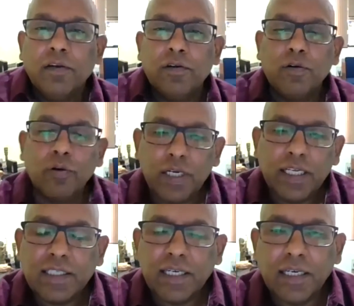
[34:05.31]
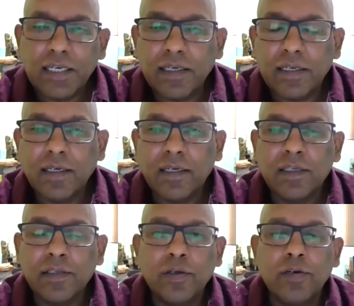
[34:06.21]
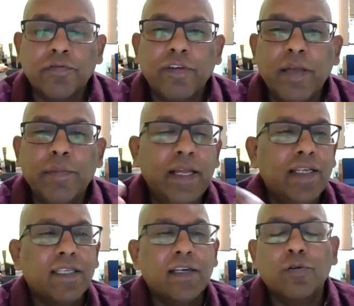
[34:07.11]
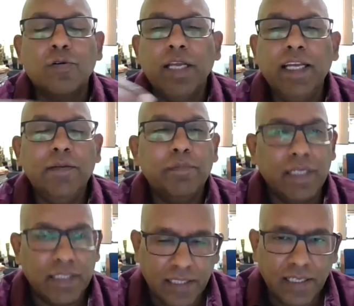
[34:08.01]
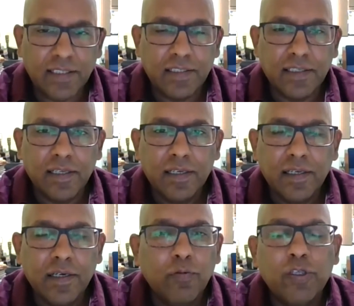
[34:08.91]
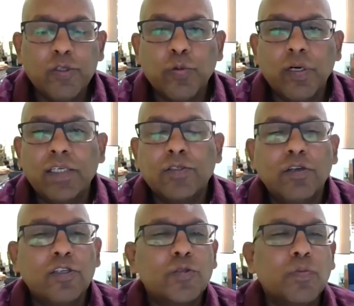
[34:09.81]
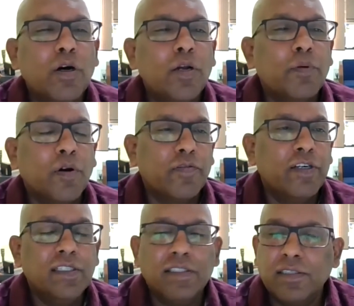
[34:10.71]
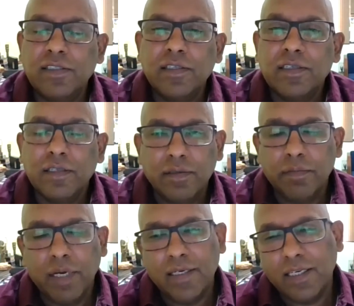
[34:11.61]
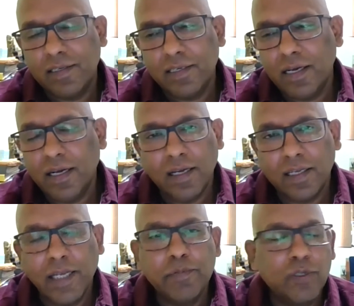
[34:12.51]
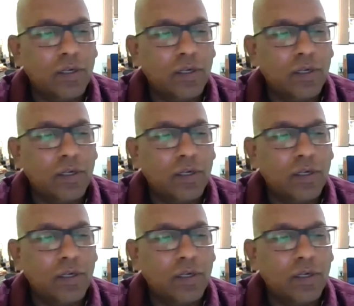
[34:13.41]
Drone is Fabian is a routine business which works on small profits, but it keeps